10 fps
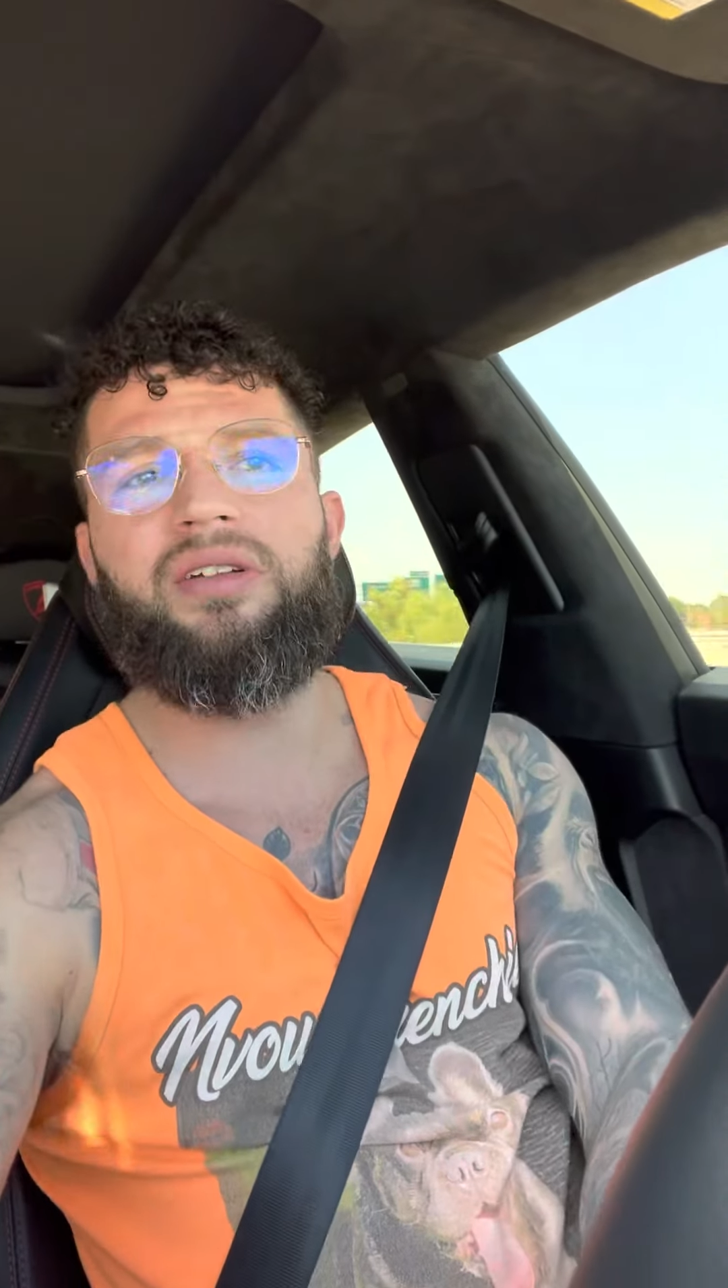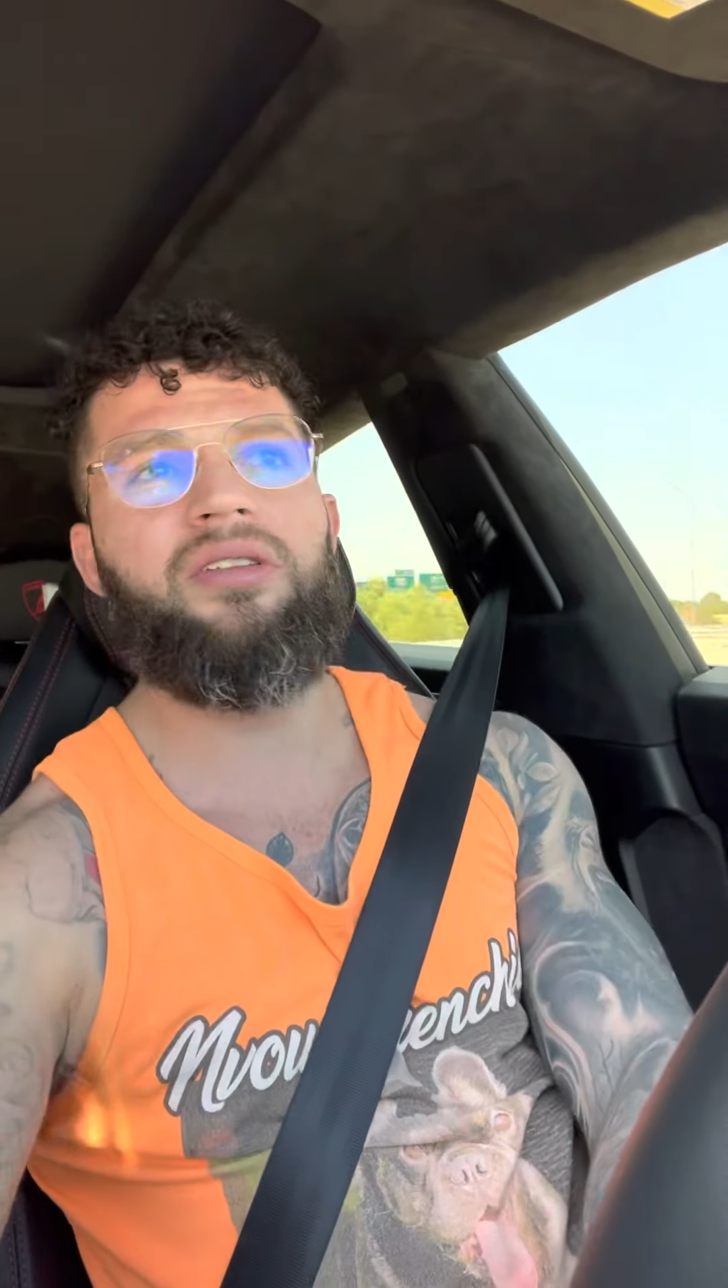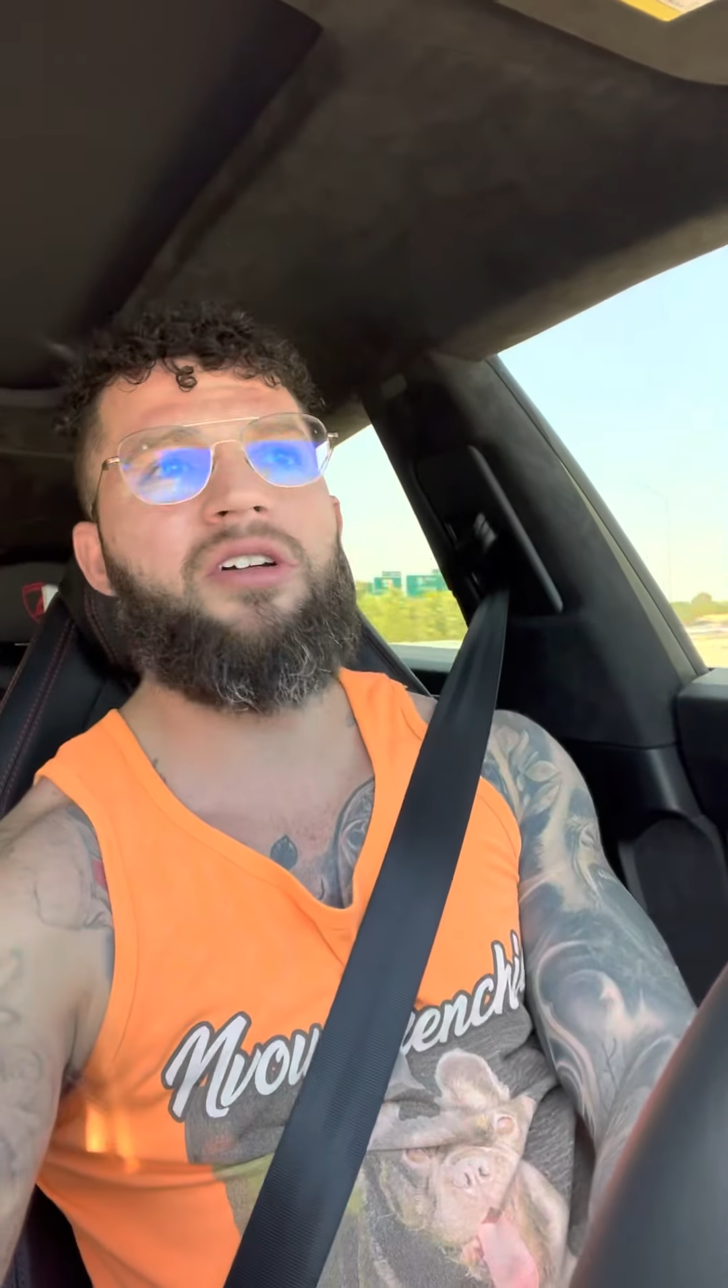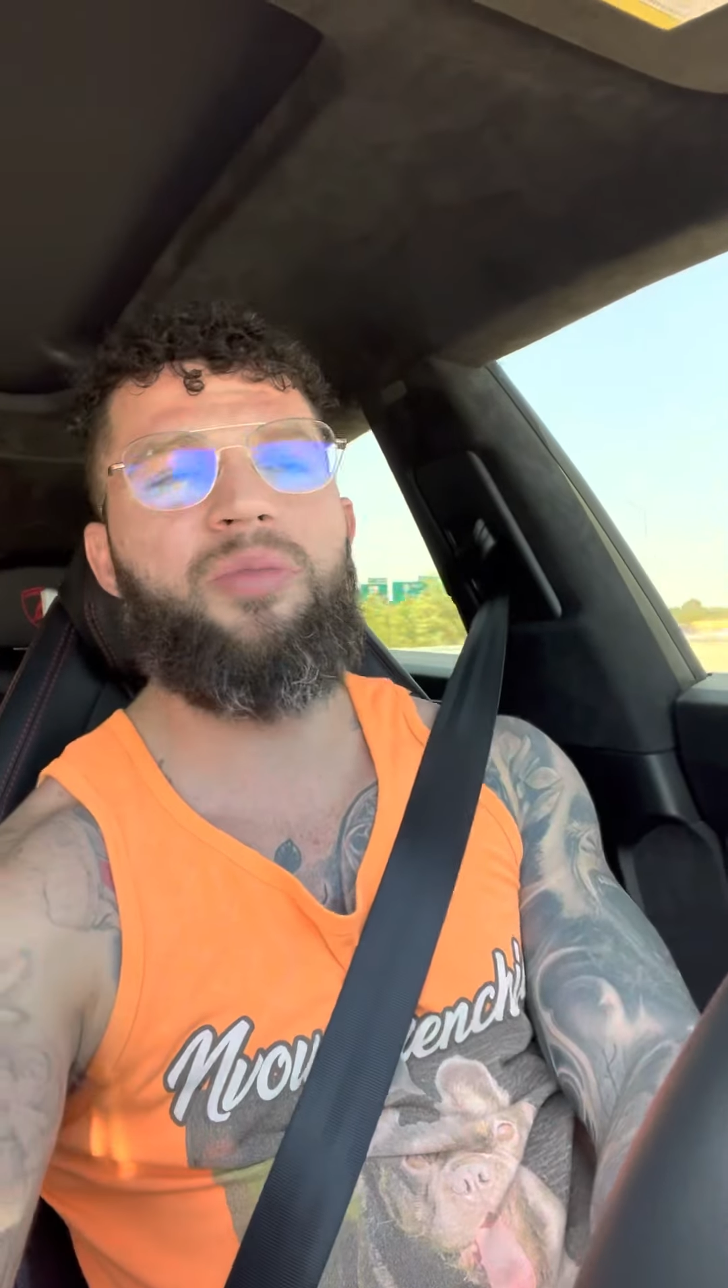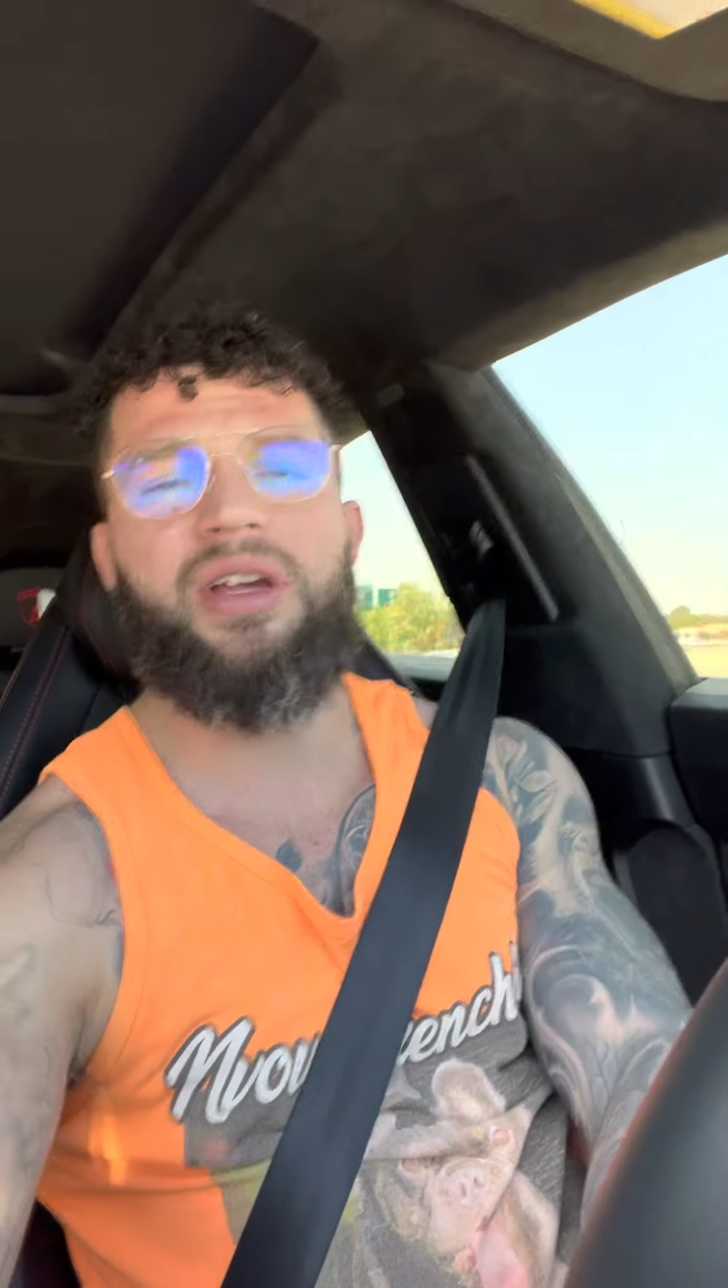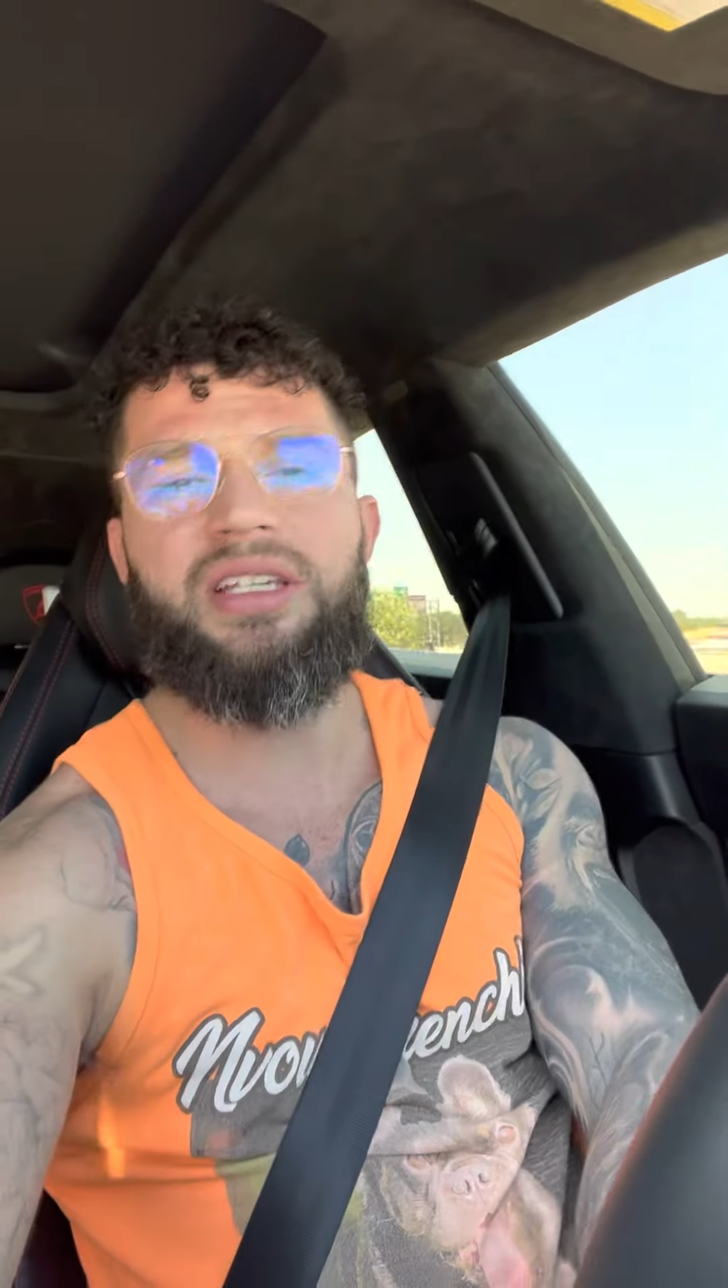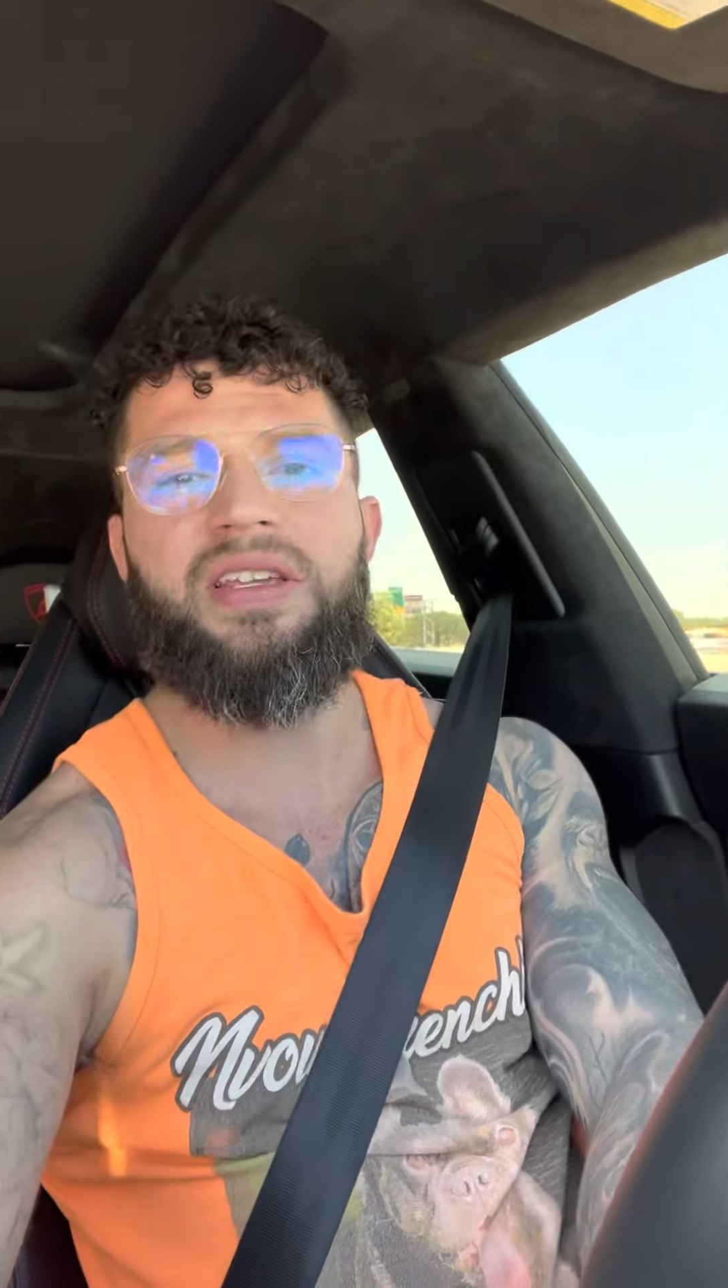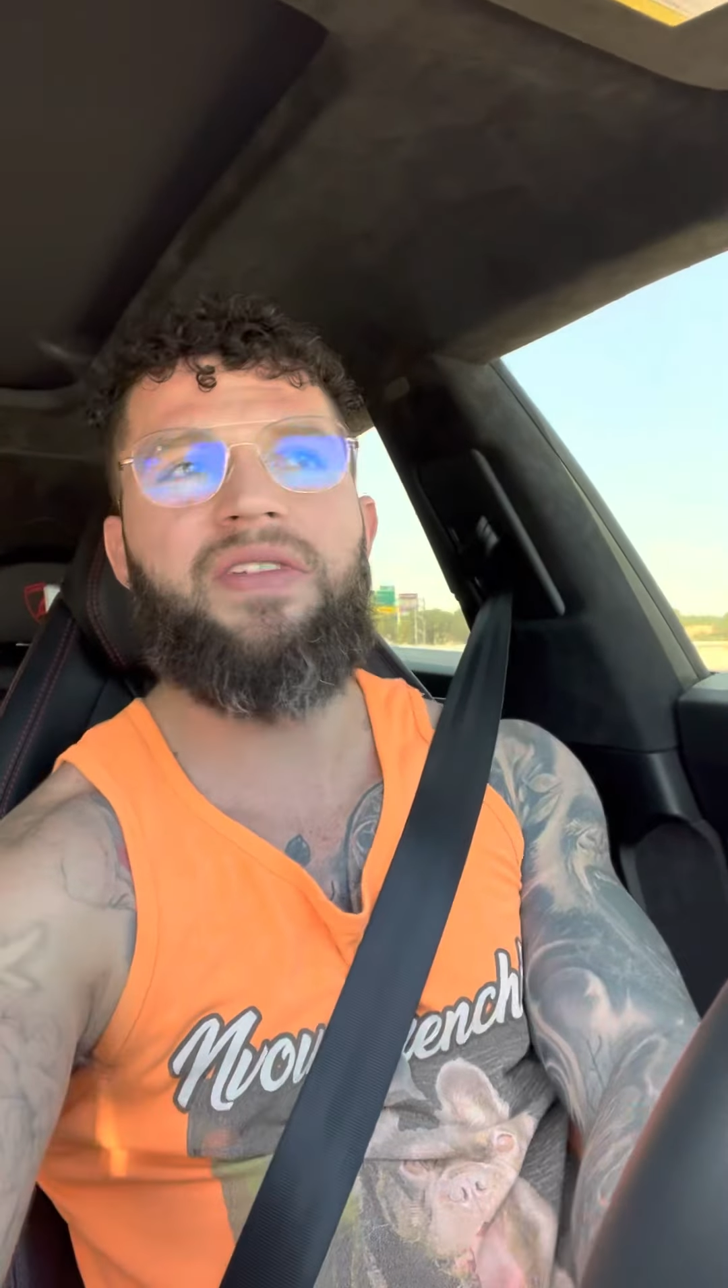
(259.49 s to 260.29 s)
I hope you guys have